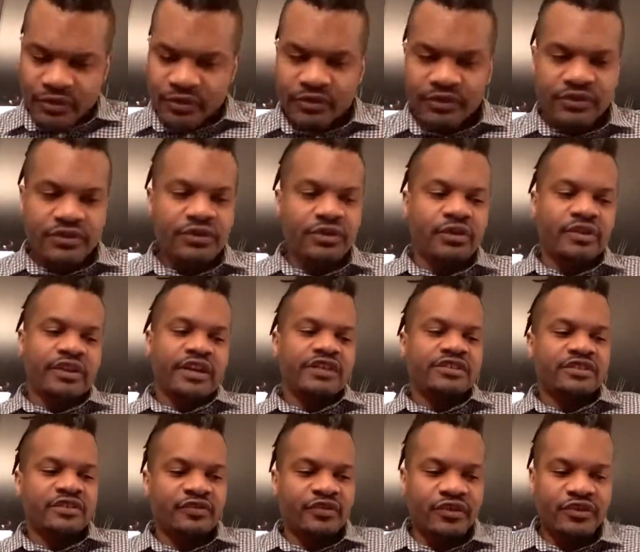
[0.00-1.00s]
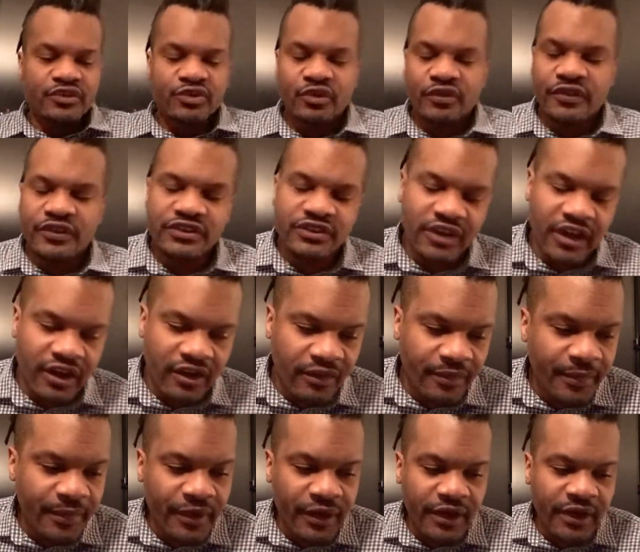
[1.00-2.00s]
He has to finish off the
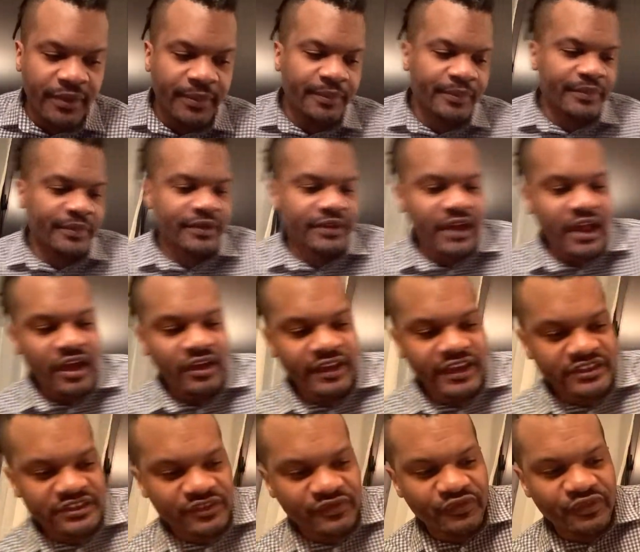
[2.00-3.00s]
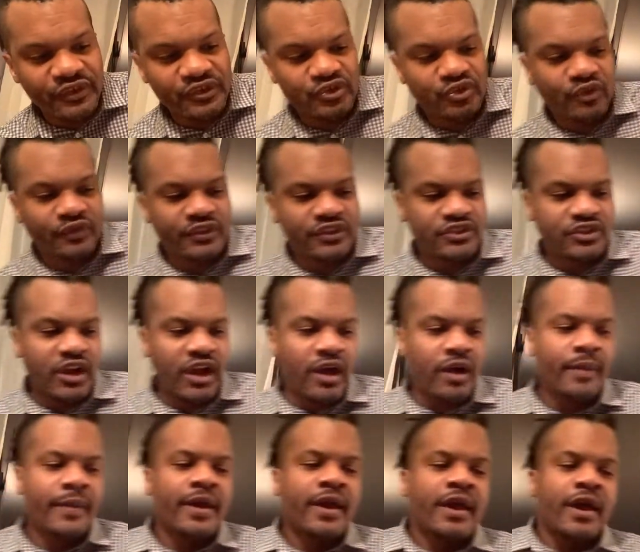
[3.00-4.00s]
job. Kyle has to finish off the job.
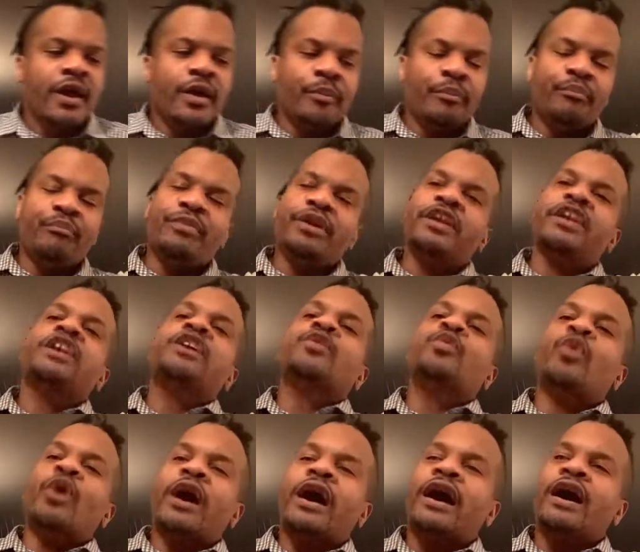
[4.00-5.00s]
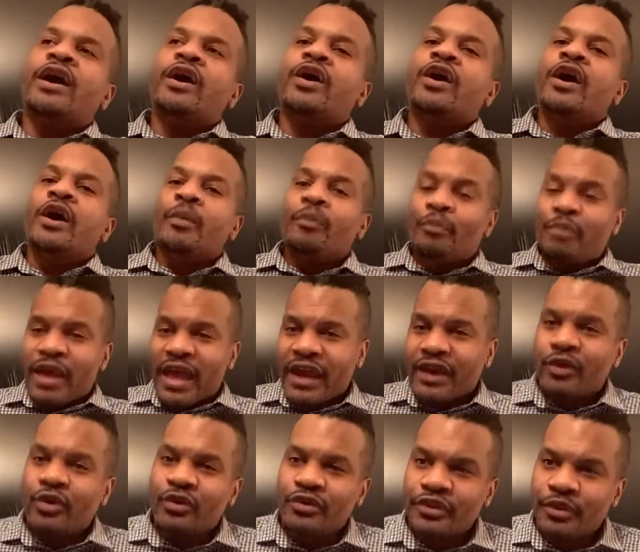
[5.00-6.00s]
Meanwhile, back
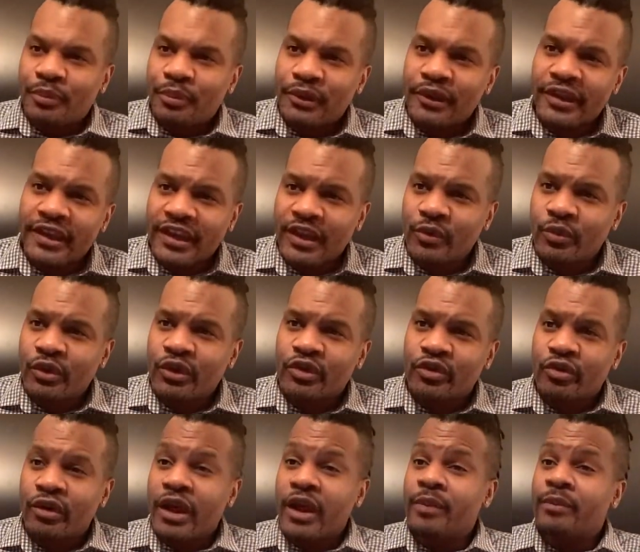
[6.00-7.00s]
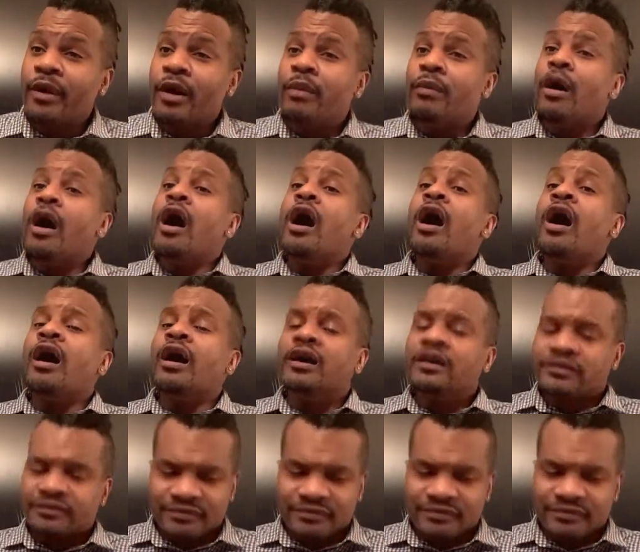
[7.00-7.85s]
on the plane with Grandmama